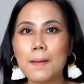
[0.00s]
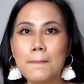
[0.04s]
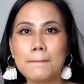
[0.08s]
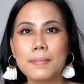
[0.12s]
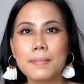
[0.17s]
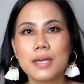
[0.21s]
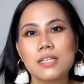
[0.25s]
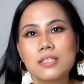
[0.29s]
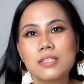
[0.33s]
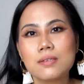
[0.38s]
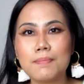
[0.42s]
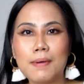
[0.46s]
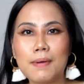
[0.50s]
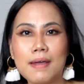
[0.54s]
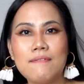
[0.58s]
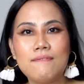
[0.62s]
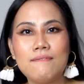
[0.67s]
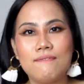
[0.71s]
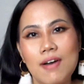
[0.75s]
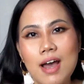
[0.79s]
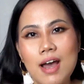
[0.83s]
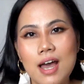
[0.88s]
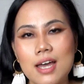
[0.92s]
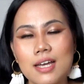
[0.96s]
is my
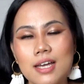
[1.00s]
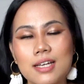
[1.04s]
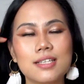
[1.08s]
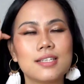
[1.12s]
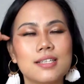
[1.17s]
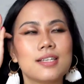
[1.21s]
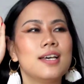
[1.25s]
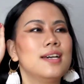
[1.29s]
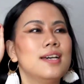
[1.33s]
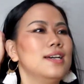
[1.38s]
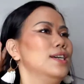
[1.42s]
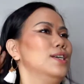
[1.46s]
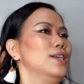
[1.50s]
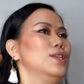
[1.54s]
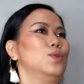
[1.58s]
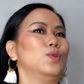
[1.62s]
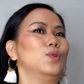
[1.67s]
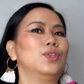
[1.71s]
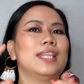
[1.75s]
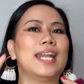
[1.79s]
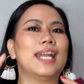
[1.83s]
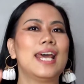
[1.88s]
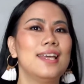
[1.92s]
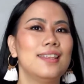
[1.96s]
vice. So
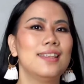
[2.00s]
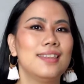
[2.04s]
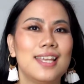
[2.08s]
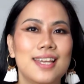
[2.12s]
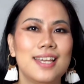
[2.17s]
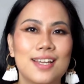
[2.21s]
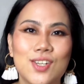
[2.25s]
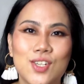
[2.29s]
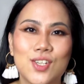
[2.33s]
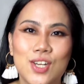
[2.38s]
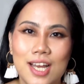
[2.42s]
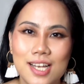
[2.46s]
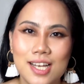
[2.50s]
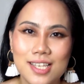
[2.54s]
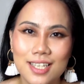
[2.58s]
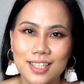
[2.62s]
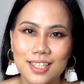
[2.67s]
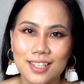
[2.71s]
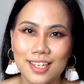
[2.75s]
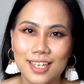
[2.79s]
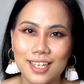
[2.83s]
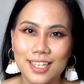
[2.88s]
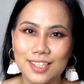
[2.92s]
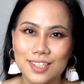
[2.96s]
trending siya sa
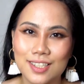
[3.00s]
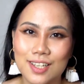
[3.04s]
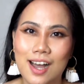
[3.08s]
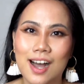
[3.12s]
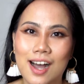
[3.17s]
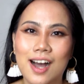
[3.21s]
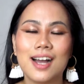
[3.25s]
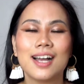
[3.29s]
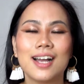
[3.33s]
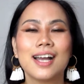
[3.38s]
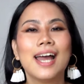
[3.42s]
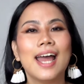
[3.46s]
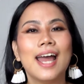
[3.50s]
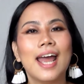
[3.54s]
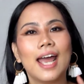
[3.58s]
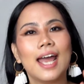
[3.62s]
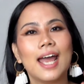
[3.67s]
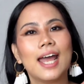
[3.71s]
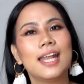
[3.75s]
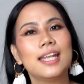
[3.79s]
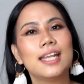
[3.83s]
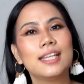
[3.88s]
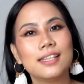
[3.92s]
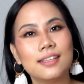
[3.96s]
TikTok
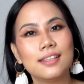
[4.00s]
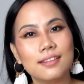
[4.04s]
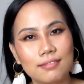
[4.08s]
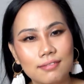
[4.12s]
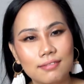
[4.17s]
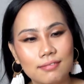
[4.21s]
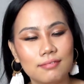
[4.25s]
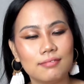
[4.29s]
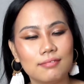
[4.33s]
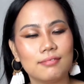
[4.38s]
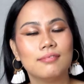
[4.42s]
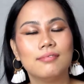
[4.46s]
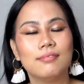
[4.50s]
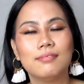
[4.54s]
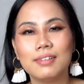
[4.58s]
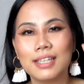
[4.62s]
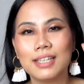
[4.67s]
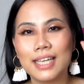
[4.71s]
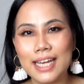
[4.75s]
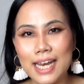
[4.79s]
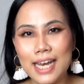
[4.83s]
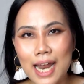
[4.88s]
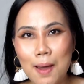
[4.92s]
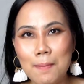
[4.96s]
and
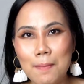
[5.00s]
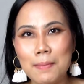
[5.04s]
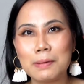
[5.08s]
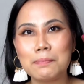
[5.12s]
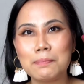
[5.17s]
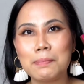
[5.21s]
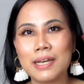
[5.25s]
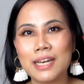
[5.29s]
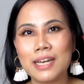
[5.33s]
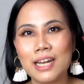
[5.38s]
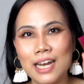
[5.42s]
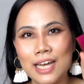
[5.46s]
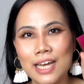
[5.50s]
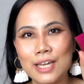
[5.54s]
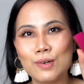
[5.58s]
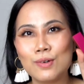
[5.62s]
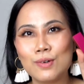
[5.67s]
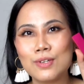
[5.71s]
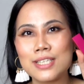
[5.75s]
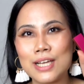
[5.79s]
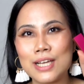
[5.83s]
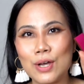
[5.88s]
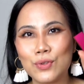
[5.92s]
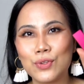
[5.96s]
ginamit pa nila
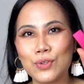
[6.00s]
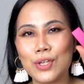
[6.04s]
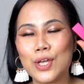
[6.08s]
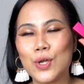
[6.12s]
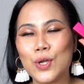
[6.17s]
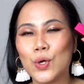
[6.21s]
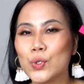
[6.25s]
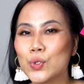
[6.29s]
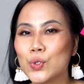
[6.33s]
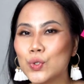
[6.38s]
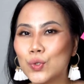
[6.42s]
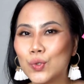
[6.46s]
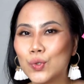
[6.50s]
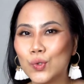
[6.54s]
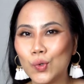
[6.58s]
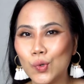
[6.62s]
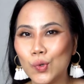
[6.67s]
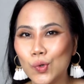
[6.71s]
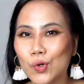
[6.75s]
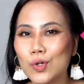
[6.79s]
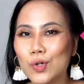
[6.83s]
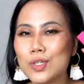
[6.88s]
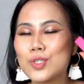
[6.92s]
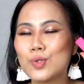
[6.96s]
yung sound na yun
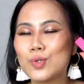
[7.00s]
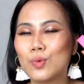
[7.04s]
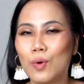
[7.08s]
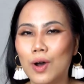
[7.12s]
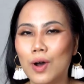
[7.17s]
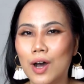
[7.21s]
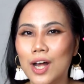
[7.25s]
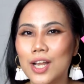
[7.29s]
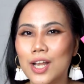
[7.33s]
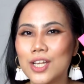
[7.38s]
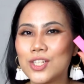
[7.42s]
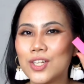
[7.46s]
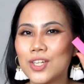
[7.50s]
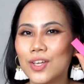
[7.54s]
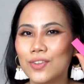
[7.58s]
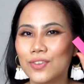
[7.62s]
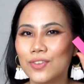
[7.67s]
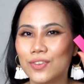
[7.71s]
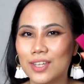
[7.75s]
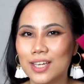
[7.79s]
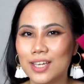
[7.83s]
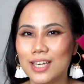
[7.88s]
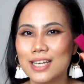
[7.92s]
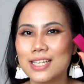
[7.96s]
to swatch
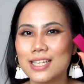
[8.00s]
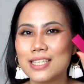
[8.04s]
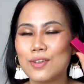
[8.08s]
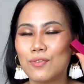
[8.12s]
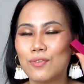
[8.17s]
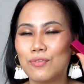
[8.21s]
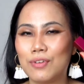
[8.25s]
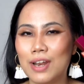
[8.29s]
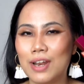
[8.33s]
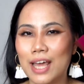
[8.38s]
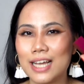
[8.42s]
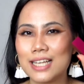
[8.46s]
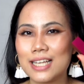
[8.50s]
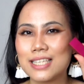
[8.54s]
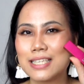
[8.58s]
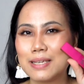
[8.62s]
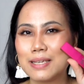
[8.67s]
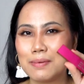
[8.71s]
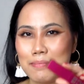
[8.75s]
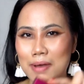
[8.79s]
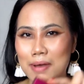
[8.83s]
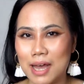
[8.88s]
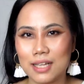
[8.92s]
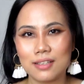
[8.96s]
this
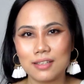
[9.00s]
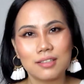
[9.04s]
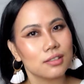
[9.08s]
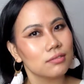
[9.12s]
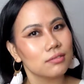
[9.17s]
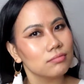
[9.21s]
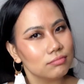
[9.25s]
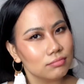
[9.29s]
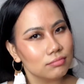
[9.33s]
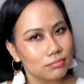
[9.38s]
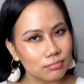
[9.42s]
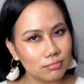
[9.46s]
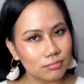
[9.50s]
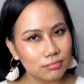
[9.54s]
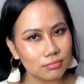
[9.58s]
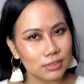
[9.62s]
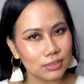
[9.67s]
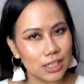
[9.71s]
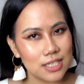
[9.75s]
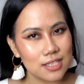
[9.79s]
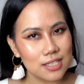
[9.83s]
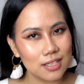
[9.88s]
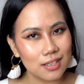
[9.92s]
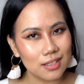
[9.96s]
Flexi Matte.
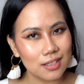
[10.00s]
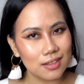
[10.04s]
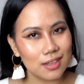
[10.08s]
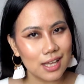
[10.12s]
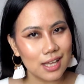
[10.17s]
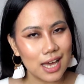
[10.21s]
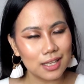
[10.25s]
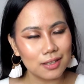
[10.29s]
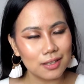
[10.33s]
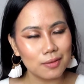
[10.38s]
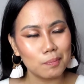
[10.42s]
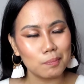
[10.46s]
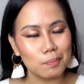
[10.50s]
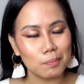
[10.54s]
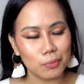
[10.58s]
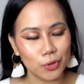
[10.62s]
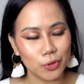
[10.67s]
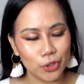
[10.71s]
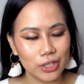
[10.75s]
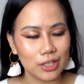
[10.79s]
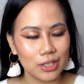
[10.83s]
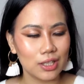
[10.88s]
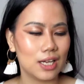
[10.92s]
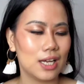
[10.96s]
Isn't that
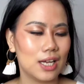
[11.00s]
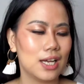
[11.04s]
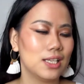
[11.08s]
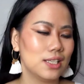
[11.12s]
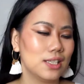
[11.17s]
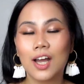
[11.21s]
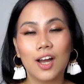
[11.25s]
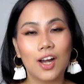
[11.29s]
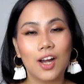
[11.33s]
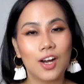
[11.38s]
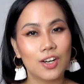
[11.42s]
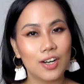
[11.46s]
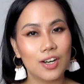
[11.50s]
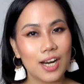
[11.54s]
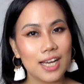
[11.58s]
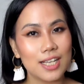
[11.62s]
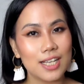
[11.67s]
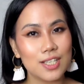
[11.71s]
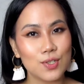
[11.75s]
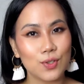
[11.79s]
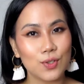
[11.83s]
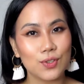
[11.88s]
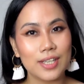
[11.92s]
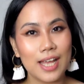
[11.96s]
brilliant?
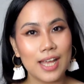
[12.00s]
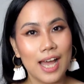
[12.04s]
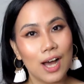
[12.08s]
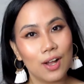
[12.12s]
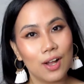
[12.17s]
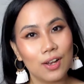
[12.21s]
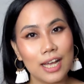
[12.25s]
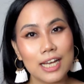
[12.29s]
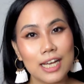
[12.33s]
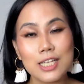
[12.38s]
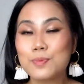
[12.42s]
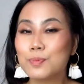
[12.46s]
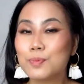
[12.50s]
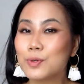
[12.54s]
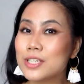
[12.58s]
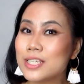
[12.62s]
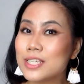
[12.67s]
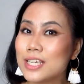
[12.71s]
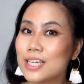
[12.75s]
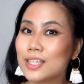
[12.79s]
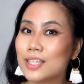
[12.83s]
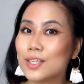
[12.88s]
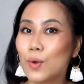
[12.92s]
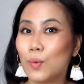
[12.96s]
Alright, so now let's
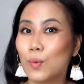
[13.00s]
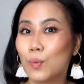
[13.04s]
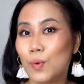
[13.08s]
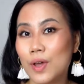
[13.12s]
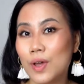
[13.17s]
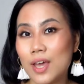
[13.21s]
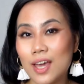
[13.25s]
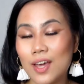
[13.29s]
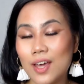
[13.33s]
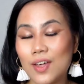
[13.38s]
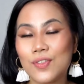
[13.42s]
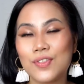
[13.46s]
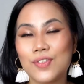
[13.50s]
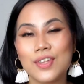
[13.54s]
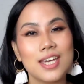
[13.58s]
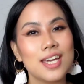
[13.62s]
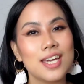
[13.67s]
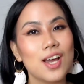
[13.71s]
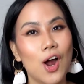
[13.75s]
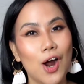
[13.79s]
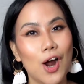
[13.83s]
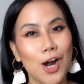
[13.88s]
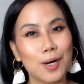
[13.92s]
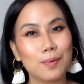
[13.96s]
proceed with the
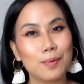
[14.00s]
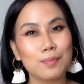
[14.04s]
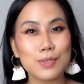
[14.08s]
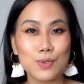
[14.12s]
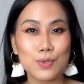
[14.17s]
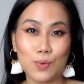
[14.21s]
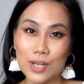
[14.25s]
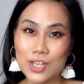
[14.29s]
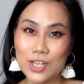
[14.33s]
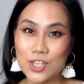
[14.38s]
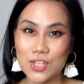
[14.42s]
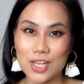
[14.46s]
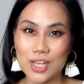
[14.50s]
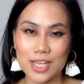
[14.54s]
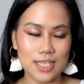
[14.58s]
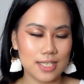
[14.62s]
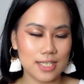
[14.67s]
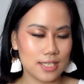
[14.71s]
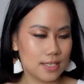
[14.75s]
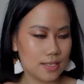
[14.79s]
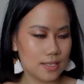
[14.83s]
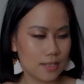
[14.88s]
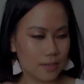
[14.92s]
arm swatches.